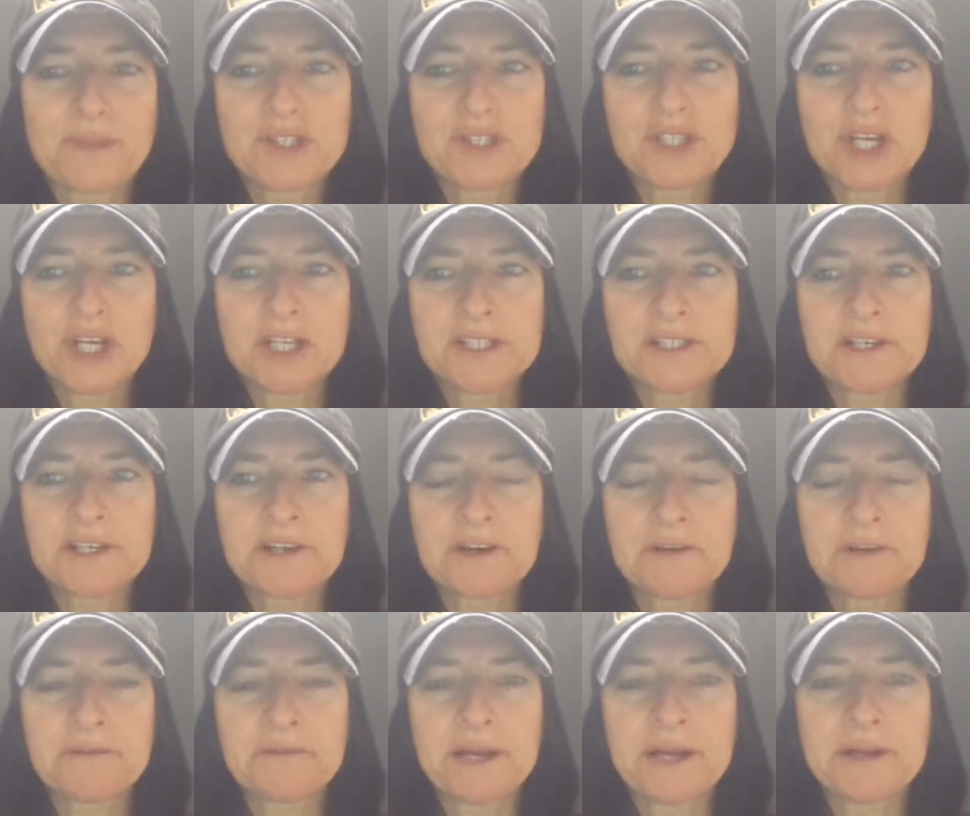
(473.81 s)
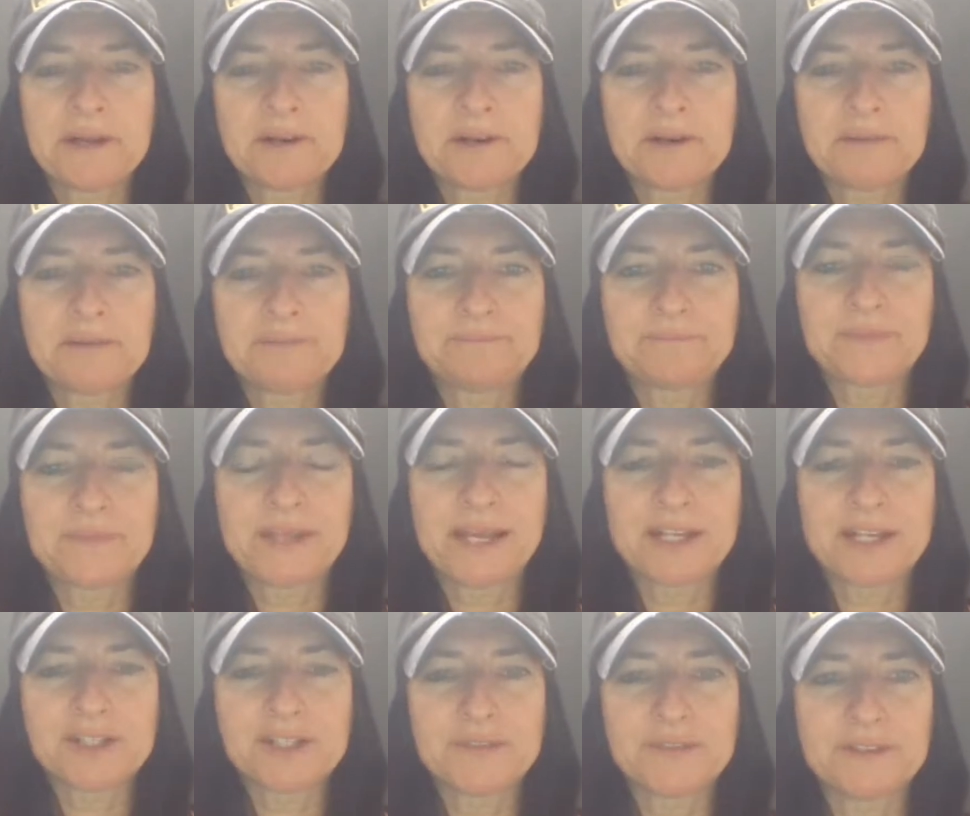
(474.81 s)
jaunting around
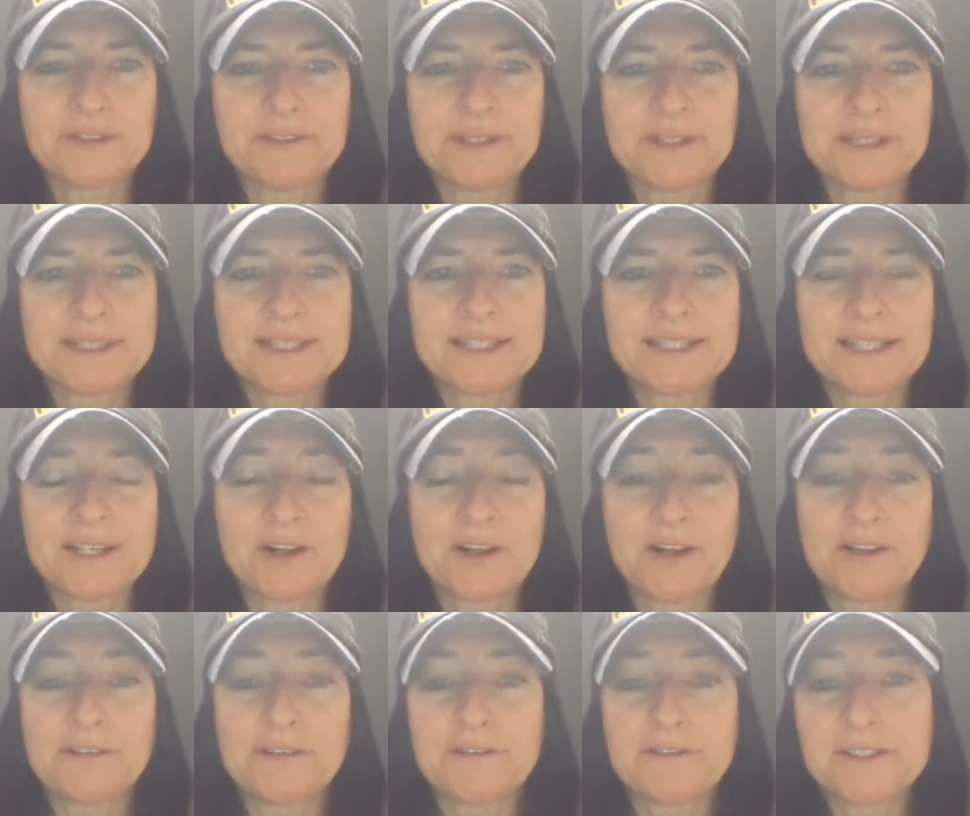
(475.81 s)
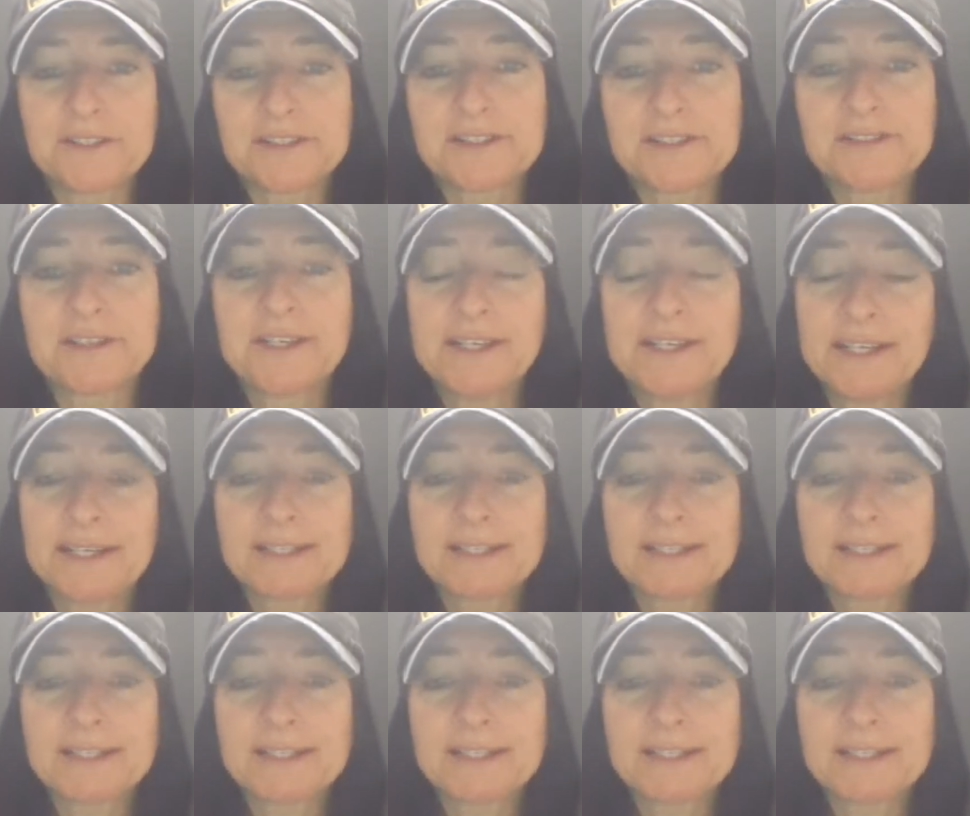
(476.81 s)
Nashville and seeing all of this